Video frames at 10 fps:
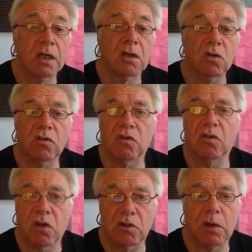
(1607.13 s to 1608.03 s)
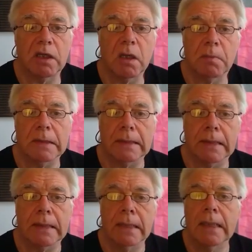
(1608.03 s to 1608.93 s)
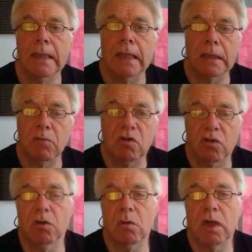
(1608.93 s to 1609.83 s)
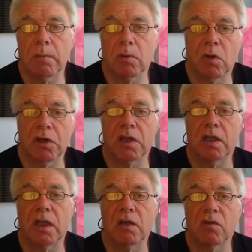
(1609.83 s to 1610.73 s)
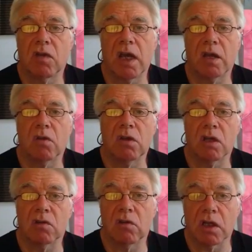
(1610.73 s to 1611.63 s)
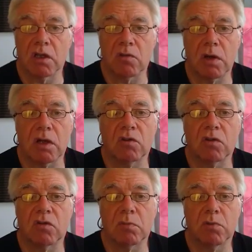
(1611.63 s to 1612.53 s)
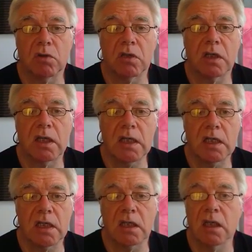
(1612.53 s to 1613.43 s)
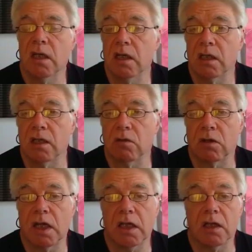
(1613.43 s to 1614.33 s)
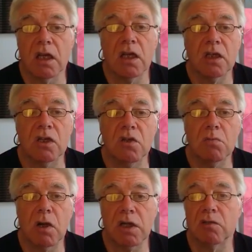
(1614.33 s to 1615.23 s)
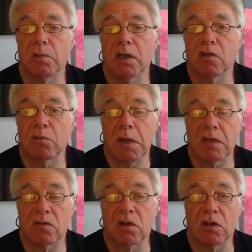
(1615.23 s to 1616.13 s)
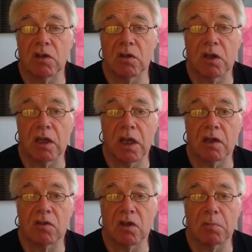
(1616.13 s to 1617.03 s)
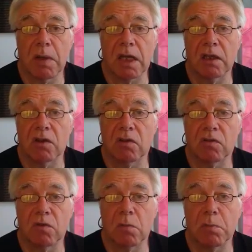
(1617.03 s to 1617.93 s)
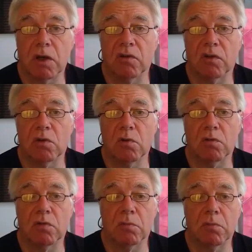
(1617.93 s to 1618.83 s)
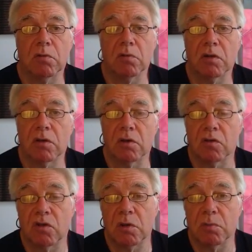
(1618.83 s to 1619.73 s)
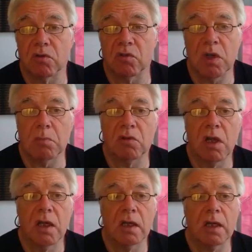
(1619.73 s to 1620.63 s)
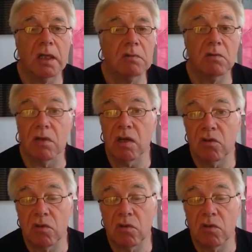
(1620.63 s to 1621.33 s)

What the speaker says: Costs are starting to add up, aren't they? And then we still haven't got anything to hang on those luggage racks to put the kit in. Now, again, you might be expecting that you could get panniers for a bicycle for as cheap as chips. And yes,